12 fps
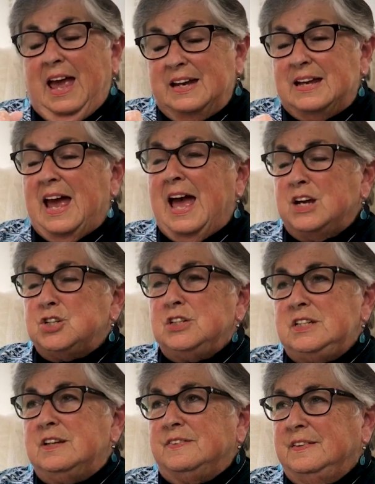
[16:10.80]

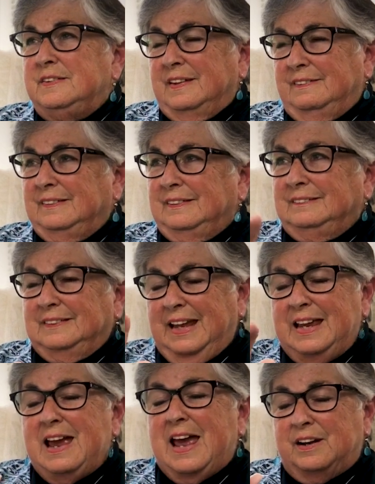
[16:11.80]
actually
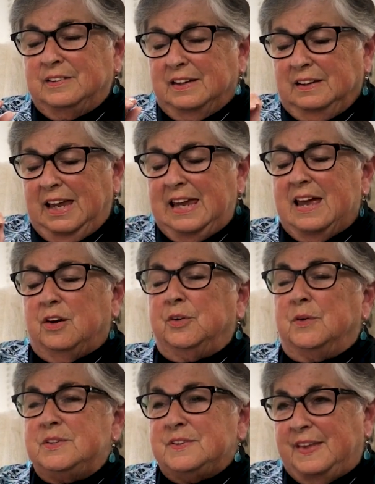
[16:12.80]
he held
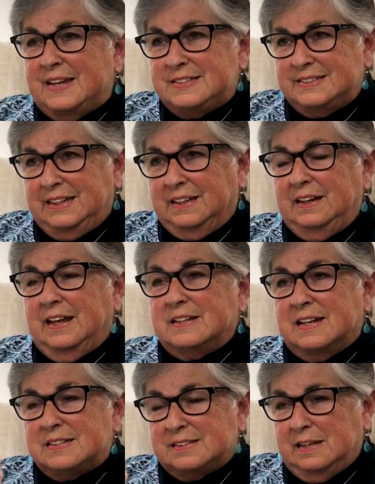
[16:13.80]
on to that tent and
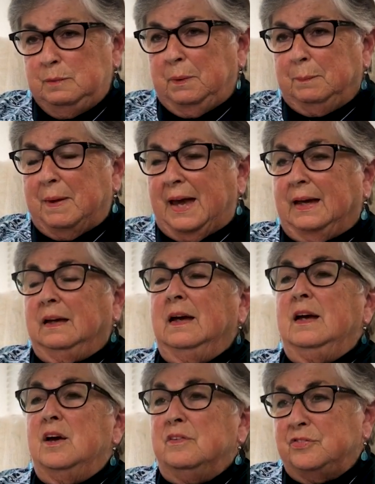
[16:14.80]
that sleeping bag
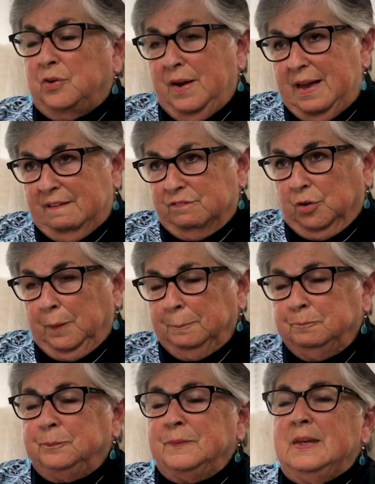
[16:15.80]
forever.
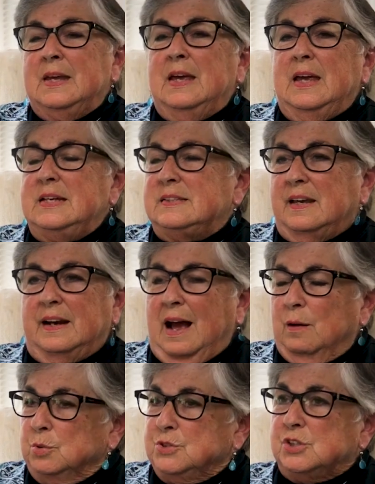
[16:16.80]
He said,
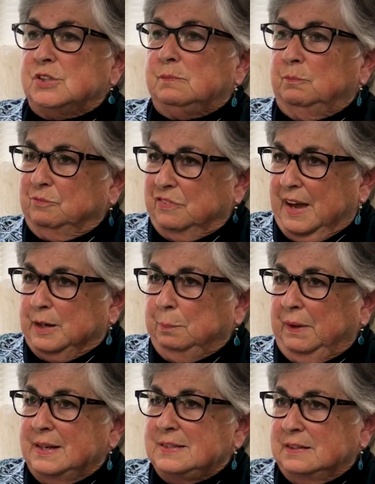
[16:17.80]
I will just find a
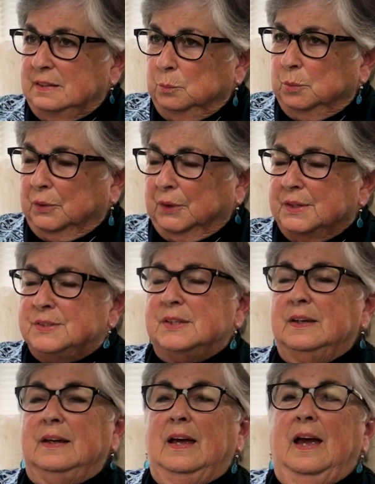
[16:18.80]
place in the woods
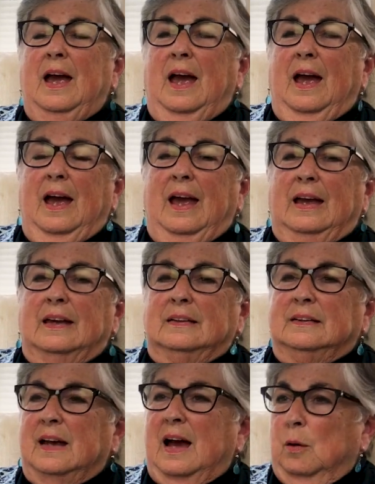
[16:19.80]

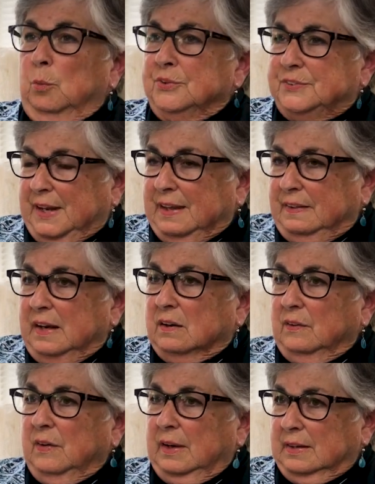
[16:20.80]
and I will stay
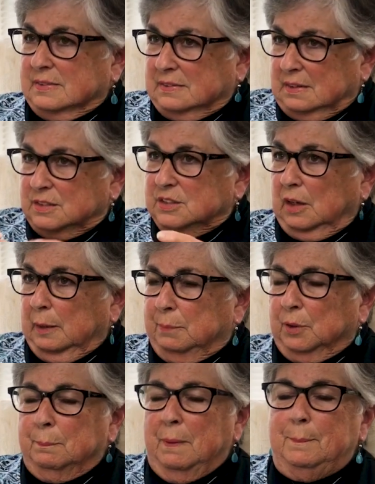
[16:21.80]
there until I
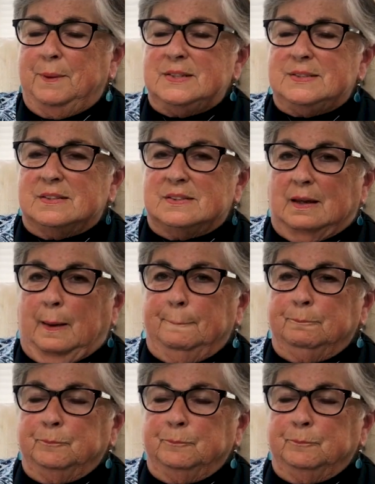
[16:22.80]
build my business up.